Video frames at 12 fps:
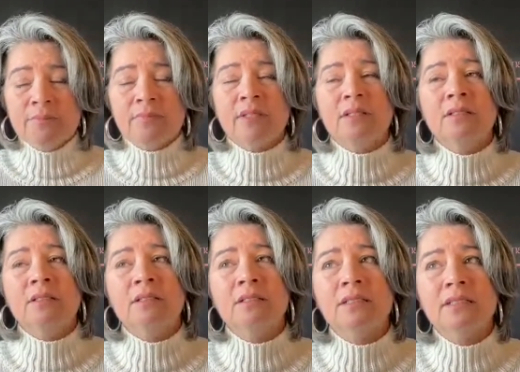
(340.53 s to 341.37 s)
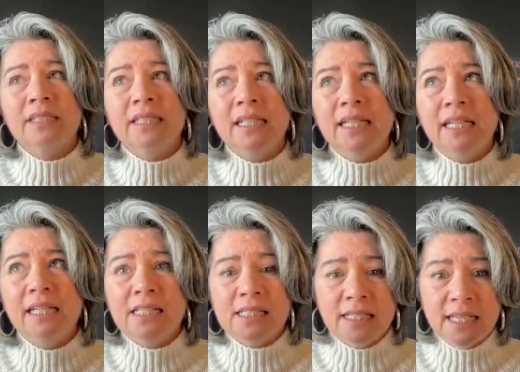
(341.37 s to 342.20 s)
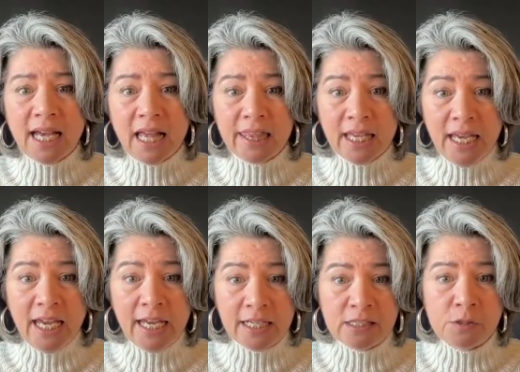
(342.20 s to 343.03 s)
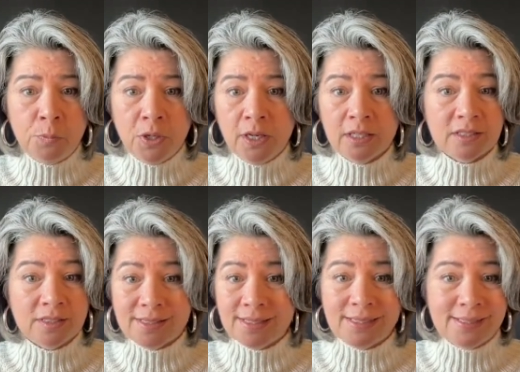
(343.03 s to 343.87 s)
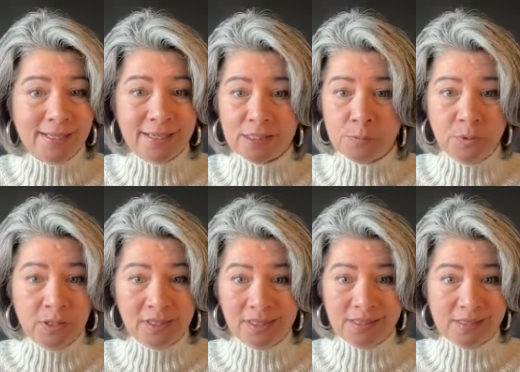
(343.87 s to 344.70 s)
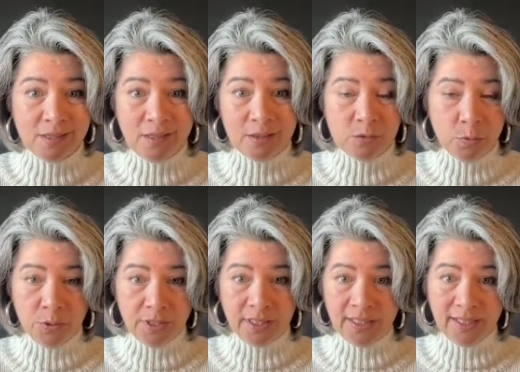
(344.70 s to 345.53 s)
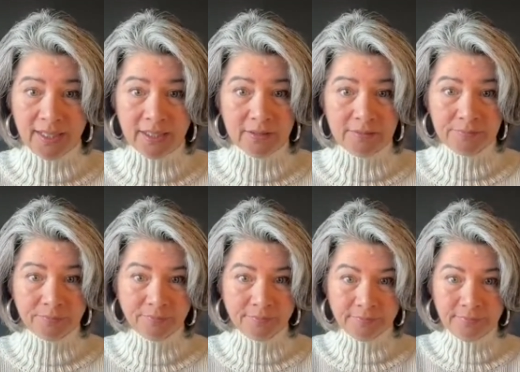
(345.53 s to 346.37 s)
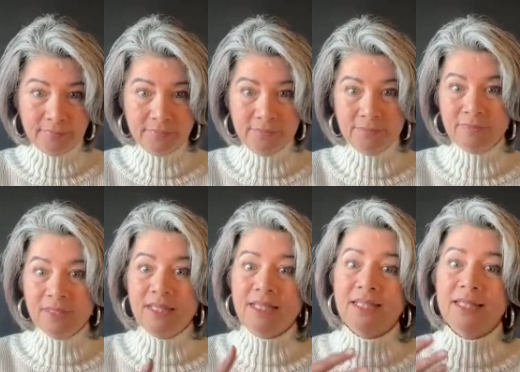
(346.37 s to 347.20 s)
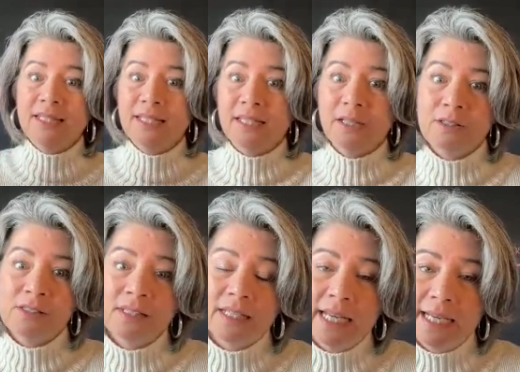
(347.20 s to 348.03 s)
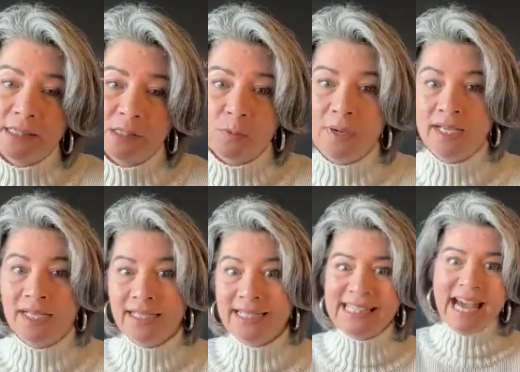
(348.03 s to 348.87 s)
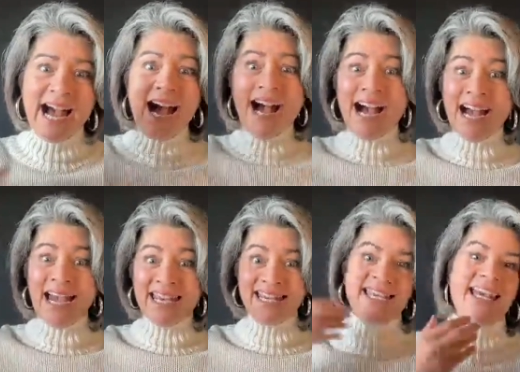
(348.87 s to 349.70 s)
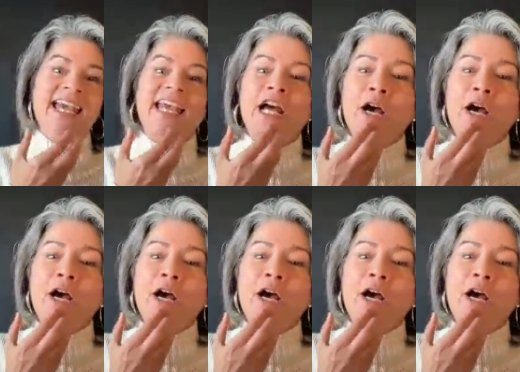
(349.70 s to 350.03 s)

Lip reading: Oh, I need another expert because this expert is not working. And then they go to the next one and it's a hi again.